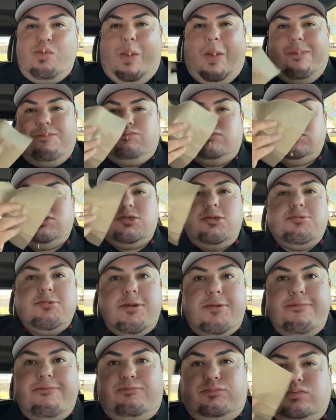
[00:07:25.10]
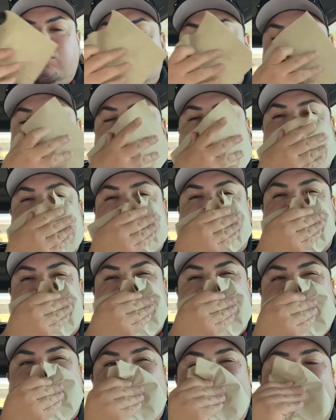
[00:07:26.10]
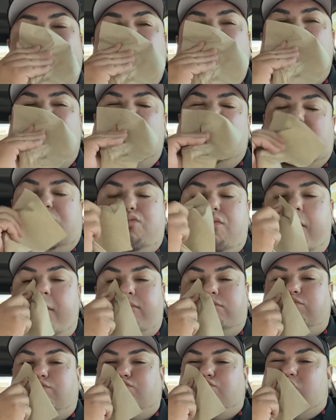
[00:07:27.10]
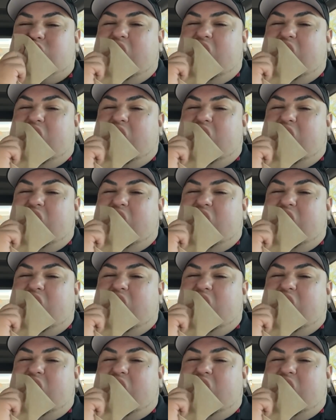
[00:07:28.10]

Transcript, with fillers: I don't like it. Mm. Mm.